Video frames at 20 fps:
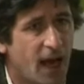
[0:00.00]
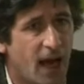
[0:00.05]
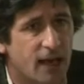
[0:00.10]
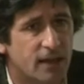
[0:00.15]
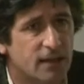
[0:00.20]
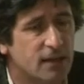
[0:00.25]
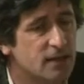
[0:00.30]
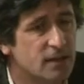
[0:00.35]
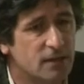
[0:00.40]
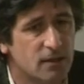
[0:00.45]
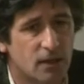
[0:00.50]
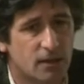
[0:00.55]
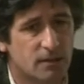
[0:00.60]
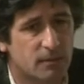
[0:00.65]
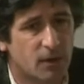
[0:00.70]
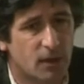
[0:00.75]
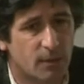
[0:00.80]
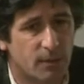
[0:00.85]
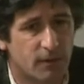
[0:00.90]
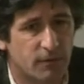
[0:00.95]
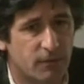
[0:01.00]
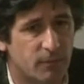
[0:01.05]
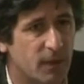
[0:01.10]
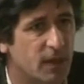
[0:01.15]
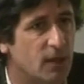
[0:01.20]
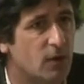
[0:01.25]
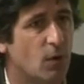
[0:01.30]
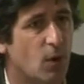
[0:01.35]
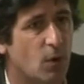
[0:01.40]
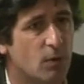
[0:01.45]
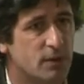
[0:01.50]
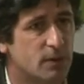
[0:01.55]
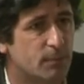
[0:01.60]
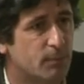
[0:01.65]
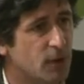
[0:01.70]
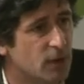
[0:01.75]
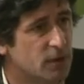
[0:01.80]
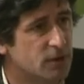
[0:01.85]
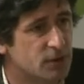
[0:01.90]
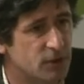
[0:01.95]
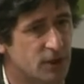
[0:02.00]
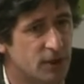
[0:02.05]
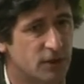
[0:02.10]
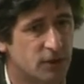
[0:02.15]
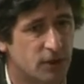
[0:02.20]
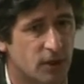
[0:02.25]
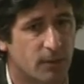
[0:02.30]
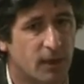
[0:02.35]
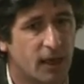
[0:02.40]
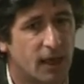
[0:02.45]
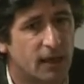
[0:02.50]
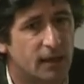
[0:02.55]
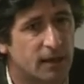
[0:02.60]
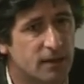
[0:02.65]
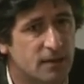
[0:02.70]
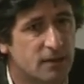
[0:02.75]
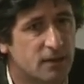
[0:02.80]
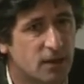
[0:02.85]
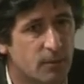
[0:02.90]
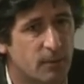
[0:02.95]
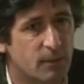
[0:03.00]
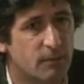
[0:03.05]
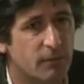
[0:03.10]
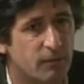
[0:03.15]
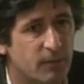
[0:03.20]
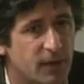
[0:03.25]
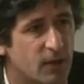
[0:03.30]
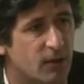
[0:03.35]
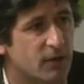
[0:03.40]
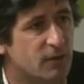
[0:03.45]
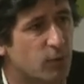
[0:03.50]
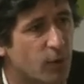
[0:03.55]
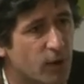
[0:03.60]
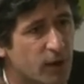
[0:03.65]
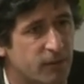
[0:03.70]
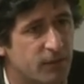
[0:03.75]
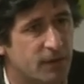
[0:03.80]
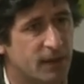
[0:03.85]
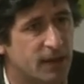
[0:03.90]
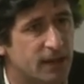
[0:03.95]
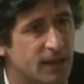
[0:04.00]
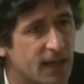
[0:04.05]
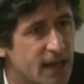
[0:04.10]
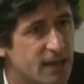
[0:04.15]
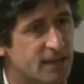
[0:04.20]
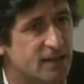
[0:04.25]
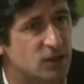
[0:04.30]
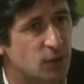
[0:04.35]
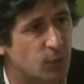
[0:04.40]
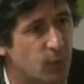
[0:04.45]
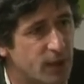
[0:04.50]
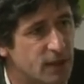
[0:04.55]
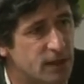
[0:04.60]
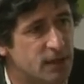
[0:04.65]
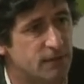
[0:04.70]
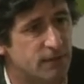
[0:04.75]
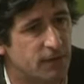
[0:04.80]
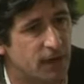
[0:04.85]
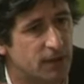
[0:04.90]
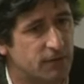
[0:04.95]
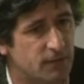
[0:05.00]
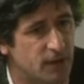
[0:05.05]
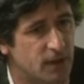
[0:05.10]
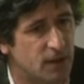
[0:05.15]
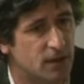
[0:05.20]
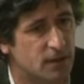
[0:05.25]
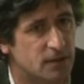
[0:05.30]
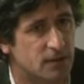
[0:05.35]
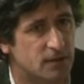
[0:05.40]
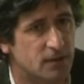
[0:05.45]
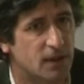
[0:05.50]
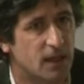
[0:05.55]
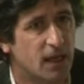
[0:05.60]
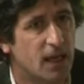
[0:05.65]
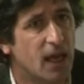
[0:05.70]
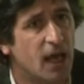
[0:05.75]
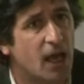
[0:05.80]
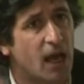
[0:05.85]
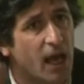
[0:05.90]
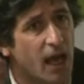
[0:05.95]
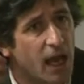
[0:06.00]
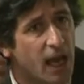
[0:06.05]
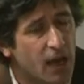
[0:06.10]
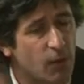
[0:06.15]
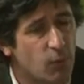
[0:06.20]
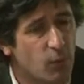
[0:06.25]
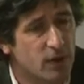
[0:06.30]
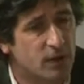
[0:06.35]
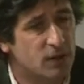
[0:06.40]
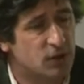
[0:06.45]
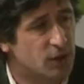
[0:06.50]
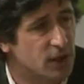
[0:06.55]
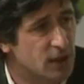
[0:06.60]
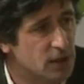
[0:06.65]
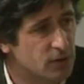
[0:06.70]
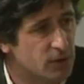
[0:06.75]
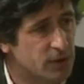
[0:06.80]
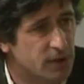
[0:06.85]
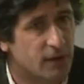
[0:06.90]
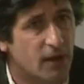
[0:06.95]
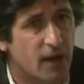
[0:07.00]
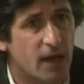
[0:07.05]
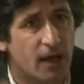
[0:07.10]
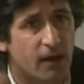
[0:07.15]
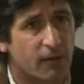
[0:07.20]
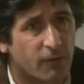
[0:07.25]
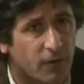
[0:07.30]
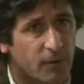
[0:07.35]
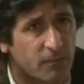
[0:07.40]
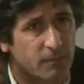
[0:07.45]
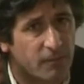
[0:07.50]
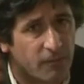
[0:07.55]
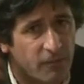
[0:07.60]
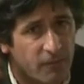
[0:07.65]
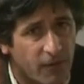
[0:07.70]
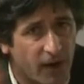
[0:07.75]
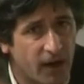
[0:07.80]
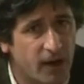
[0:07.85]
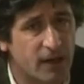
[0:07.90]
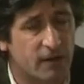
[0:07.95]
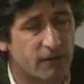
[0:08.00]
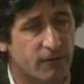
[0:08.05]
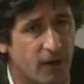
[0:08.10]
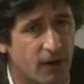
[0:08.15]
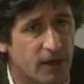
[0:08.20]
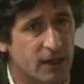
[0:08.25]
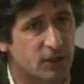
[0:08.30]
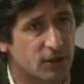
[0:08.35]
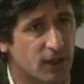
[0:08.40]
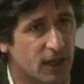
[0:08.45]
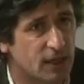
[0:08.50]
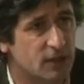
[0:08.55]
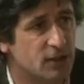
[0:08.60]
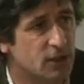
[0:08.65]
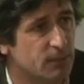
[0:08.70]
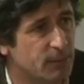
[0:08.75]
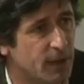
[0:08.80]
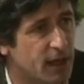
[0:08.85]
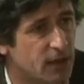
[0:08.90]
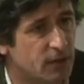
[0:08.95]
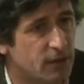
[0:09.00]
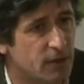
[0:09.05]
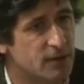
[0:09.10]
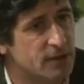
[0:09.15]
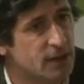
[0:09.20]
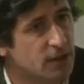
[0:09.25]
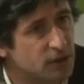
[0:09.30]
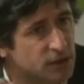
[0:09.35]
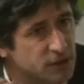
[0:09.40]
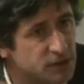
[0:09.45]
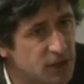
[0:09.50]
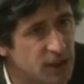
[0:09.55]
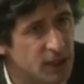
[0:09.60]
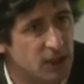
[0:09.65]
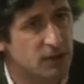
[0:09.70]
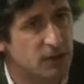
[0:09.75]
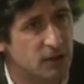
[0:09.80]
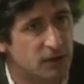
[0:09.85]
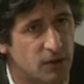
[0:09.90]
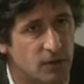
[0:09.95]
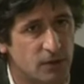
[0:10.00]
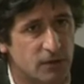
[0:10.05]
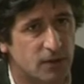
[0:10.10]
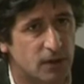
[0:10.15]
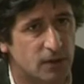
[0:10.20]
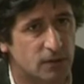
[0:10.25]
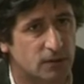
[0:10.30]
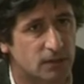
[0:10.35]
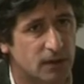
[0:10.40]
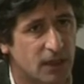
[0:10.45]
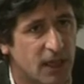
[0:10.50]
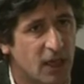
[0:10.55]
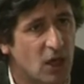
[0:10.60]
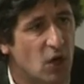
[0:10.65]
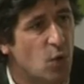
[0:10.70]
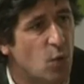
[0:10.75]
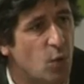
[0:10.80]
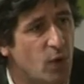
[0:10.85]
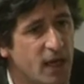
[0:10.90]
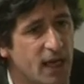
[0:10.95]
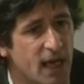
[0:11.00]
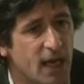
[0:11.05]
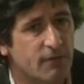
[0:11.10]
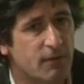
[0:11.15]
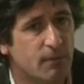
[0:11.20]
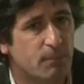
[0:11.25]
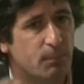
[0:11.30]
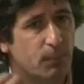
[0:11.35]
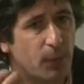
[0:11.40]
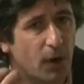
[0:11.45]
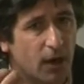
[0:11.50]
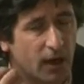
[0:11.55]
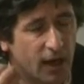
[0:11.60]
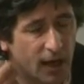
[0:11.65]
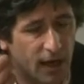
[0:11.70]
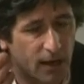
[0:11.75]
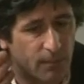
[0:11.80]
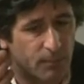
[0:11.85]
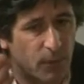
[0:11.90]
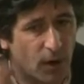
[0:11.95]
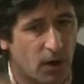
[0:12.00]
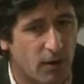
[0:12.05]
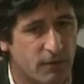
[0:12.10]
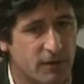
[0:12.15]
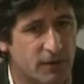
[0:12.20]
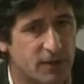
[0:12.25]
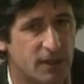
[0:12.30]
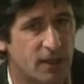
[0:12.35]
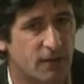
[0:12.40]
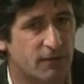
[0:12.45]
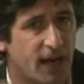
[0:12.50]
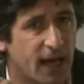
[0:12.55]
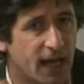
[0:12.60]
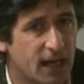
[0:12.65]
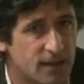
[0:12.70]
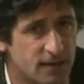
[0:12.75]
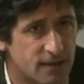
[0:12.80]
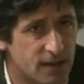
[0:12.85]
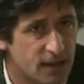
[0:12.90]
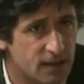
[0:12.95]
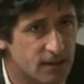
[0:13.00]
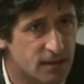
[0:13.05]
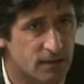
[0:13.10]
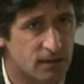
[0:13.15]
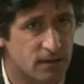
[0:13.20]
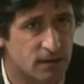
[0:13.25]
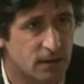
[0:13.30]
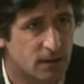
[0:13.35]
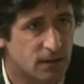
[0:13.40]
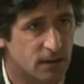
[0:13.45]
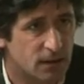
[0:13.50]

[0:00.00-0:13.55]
And this is not coming from me who owns a posh tea shop. This is coming from me who has worked for the last 25 years with children from very, very challenging backgrounds and continue to do so. We have a poverty of access.